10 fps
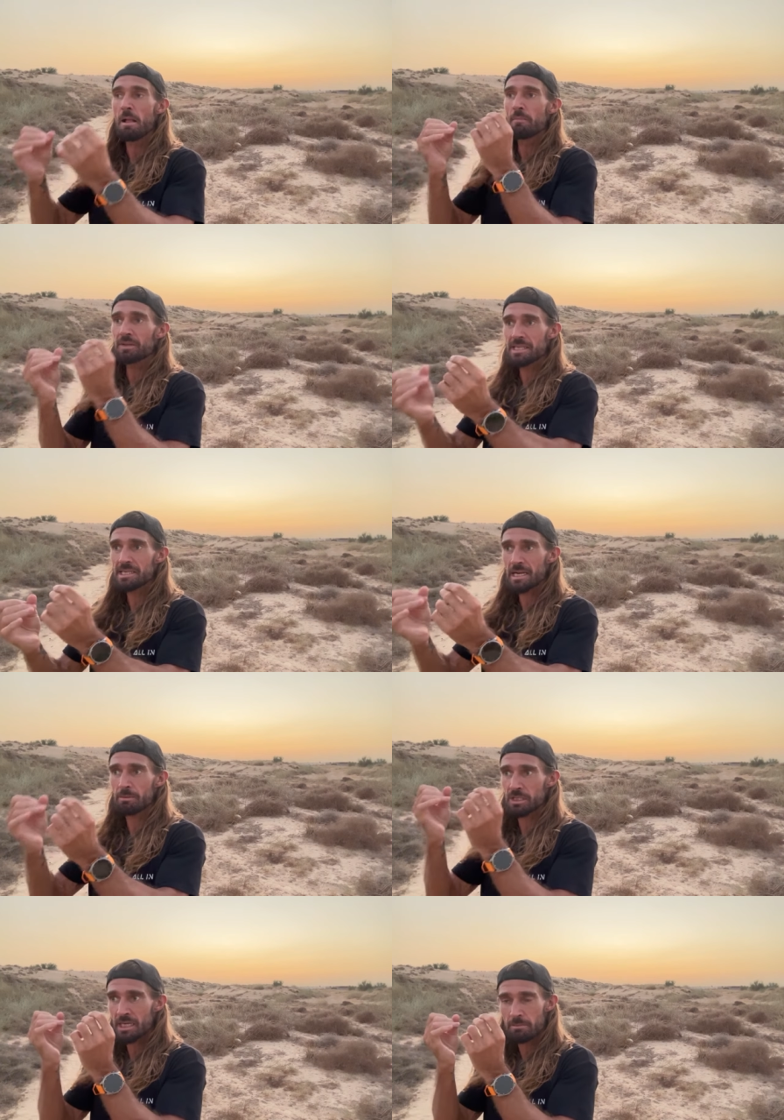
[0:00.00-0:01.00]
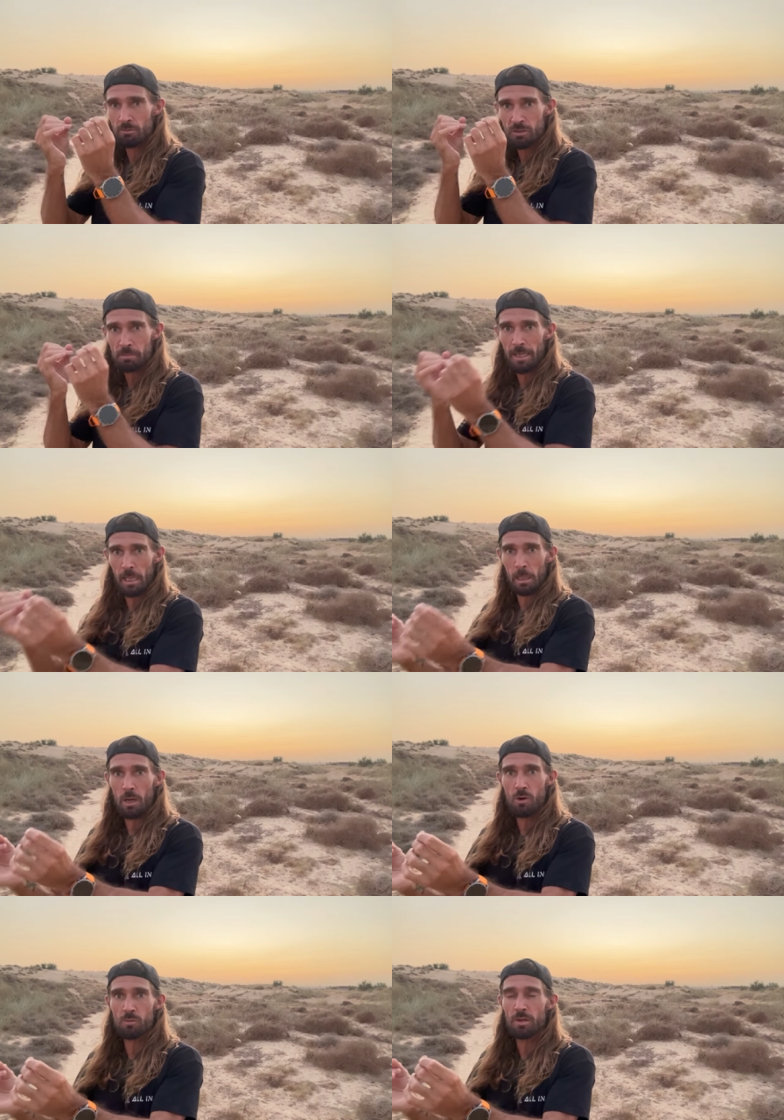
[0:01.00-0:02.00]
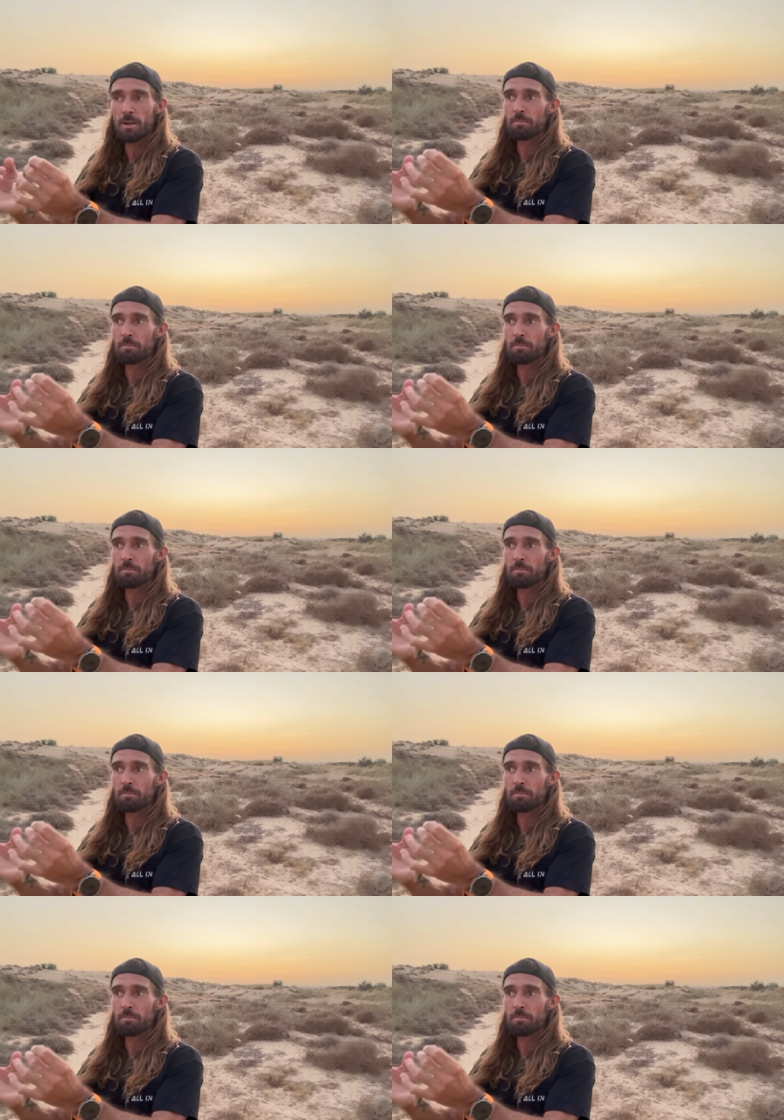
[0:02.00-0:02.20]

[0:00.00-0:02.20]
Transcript: this is how much time you spent alone,